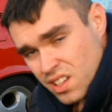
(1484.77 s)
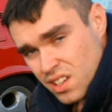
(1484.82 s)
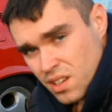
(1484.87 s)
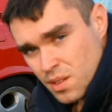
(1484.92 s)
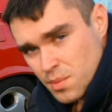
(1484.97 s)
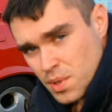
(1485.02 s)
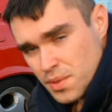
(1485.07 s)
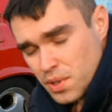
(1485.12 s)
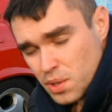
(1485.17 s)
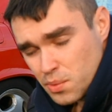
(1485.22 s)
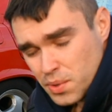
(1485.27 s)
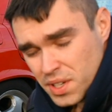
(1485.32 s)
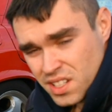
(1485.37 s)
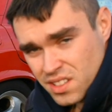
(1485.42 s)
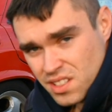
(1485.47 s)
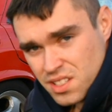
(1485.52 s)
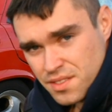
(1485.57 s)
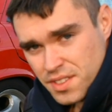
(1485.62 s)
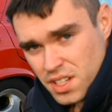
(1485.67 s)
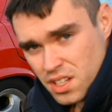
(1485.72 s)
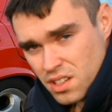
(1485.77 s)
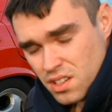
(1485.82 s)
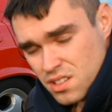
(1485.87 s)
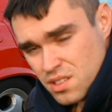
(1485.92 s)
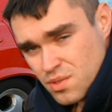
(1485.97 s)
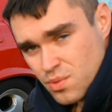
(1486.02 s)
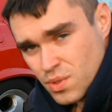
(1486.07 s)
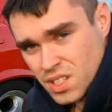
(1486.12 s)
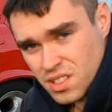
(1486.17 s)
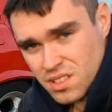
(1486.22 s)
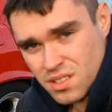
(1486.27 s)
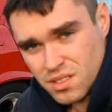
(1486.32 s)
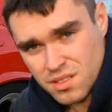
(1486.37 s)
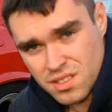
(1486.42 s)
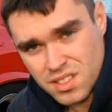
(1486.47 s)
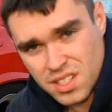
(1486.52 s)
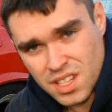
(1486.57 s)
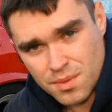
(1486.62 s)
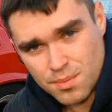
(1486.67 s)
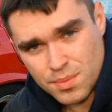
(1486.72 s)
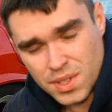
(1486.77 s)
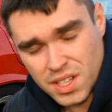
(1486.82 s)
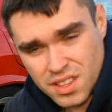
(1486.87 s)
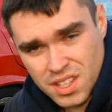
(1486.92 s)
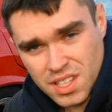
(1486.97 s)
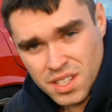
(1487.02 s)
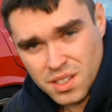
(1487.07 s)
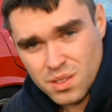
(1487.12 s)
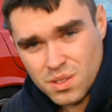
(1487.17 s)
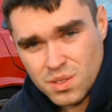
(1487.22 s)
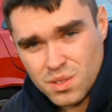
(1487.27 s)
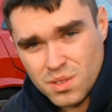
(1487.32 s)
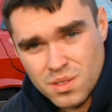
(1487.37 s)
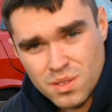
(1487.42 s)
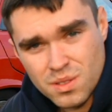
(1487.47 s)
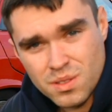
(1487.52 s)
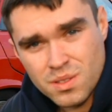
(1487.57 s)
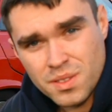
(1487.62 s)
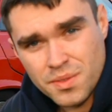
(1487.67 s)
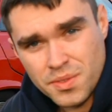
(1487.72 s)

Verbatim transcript: uh, before we end this video, I just wanted to say big thank you to you.